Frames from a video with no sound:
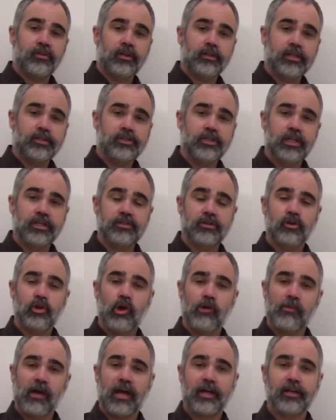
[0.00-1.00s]
that you need to
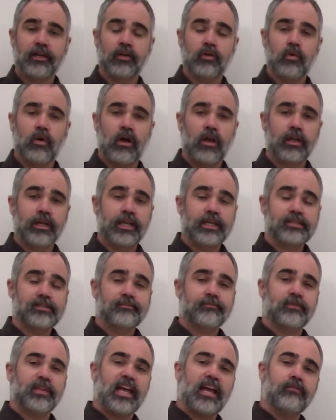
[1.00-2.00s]
know about
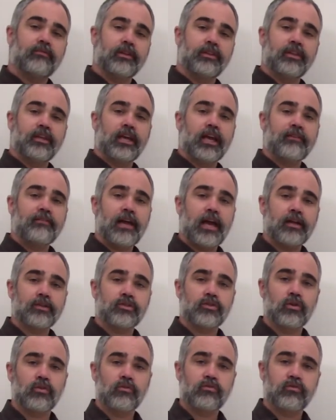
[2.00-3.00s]
inequalities. Everything I've had
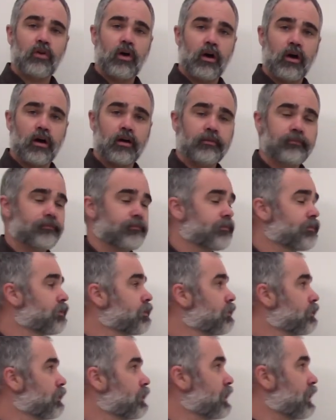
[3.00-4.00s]
so far
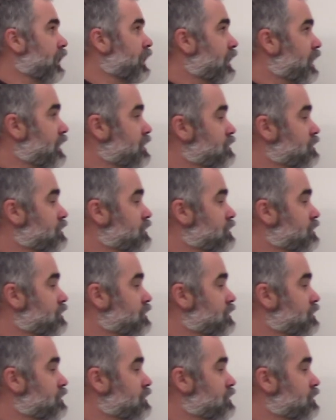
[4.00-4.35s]
has